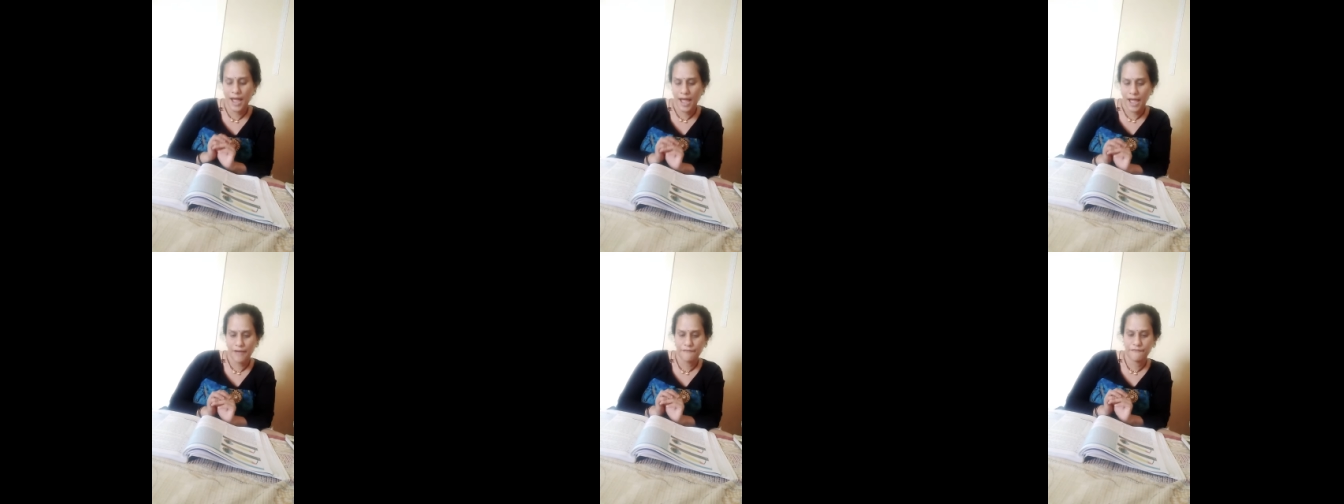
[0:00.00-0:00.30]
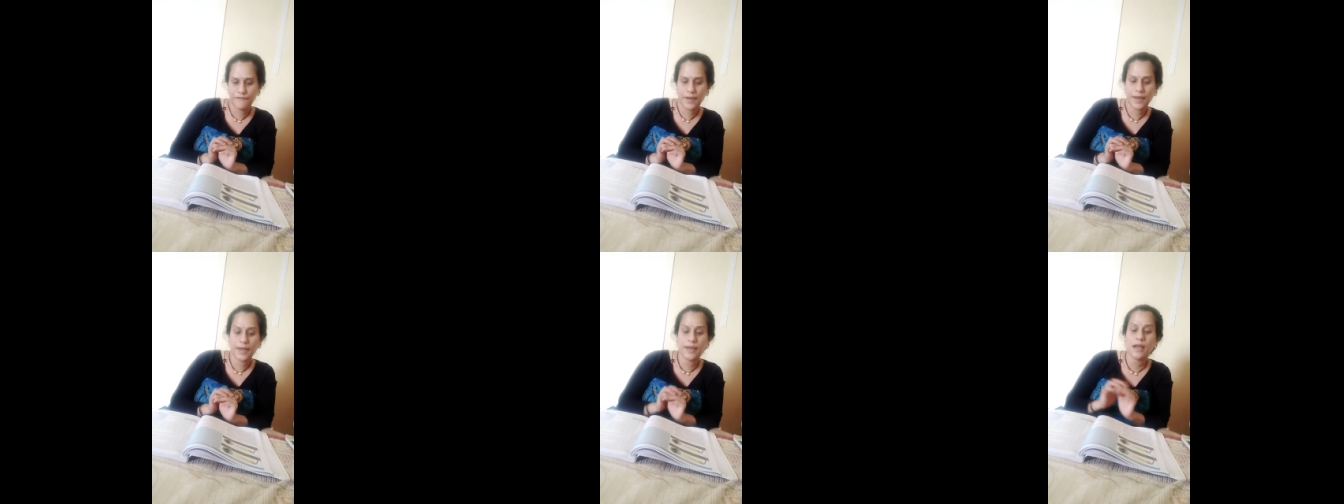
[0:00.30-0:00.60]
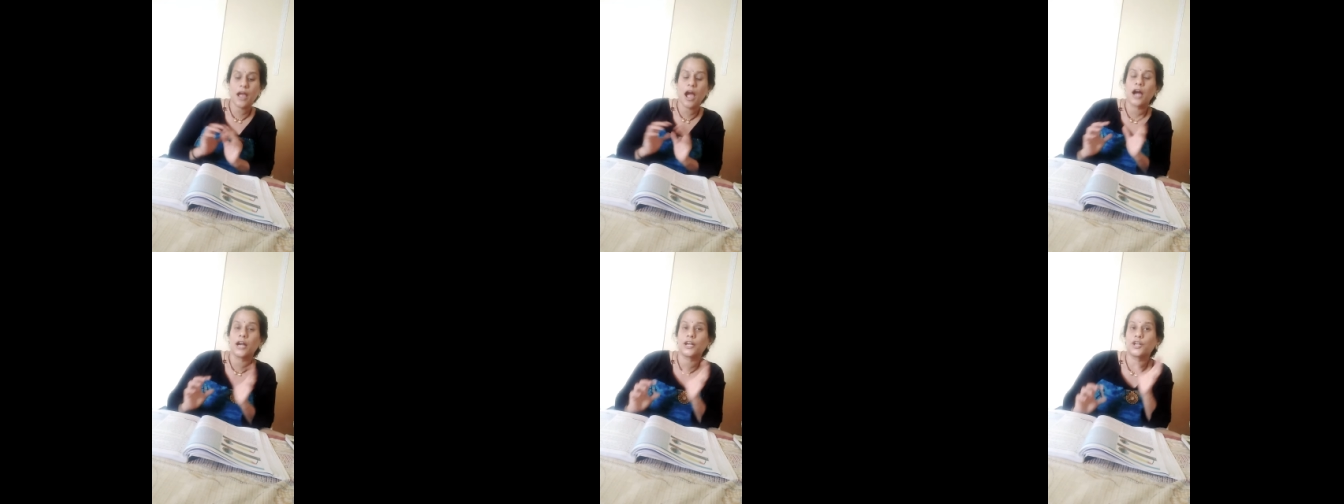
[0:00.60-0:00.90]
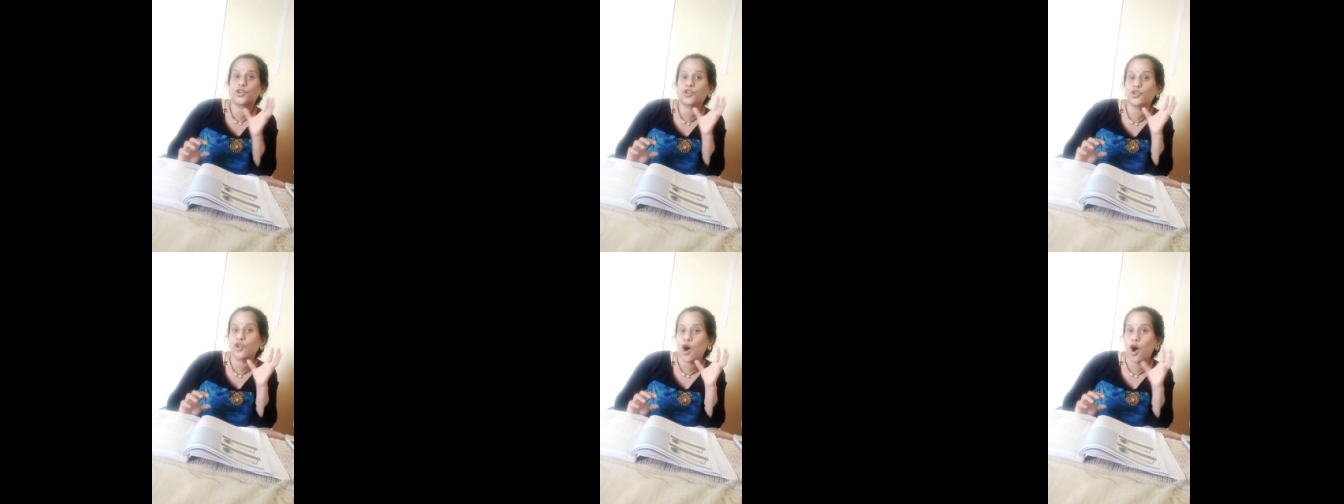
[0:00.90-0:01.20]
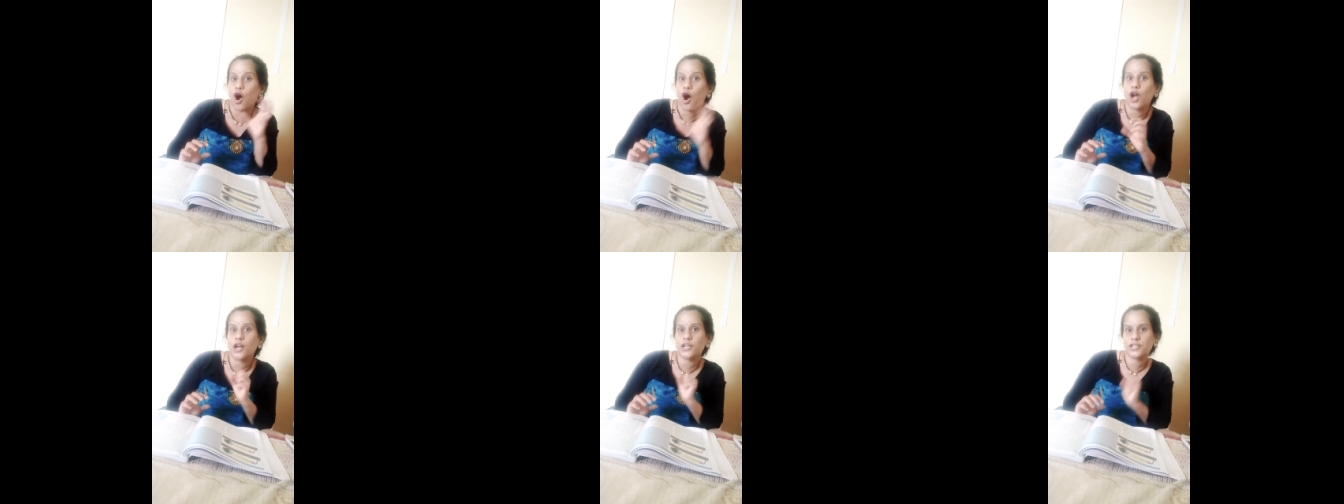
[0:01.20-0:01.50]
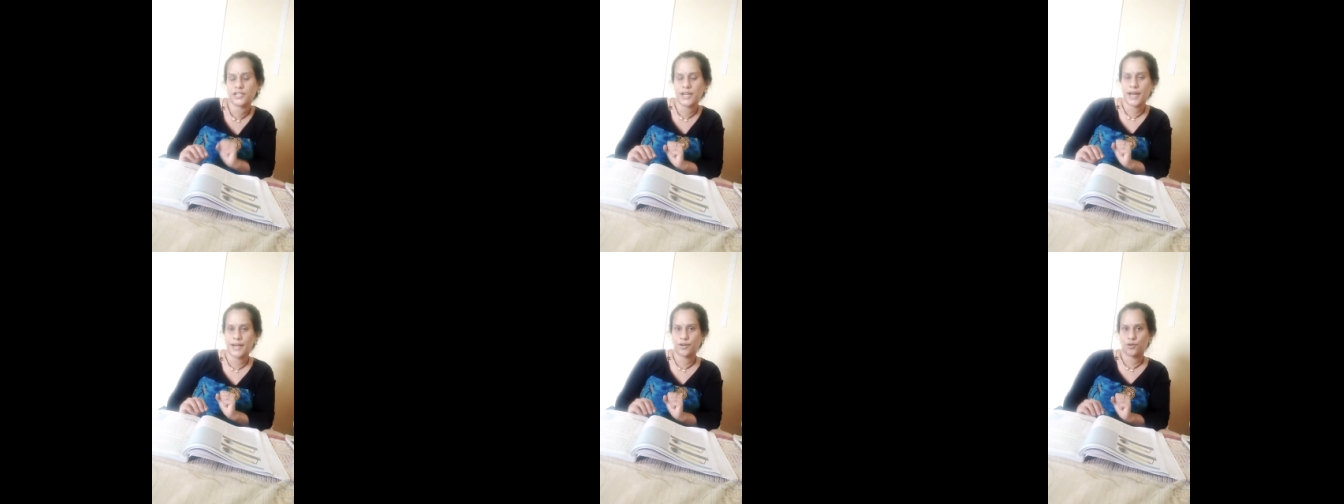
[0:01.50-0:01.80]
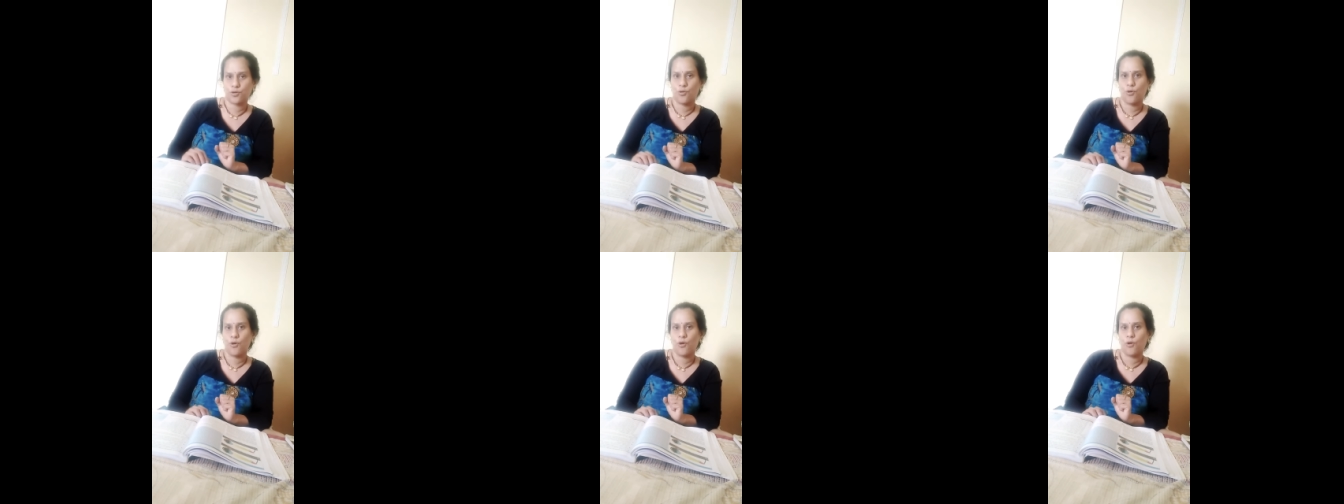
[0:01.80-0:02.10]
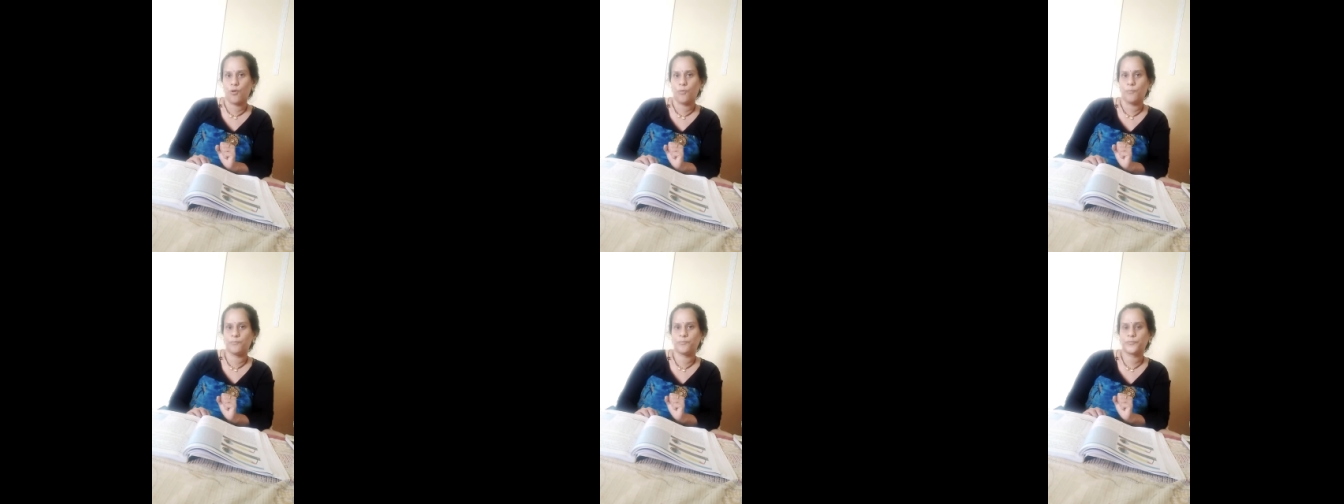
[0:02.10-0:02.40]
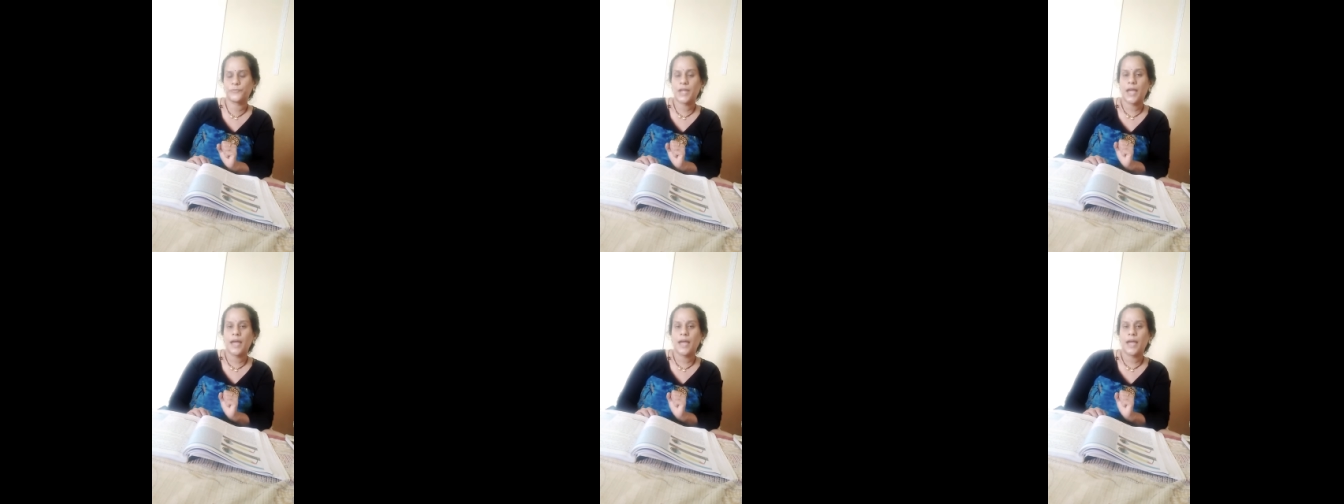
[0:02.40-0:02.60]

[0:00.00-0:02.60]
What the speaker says: having a torch at home.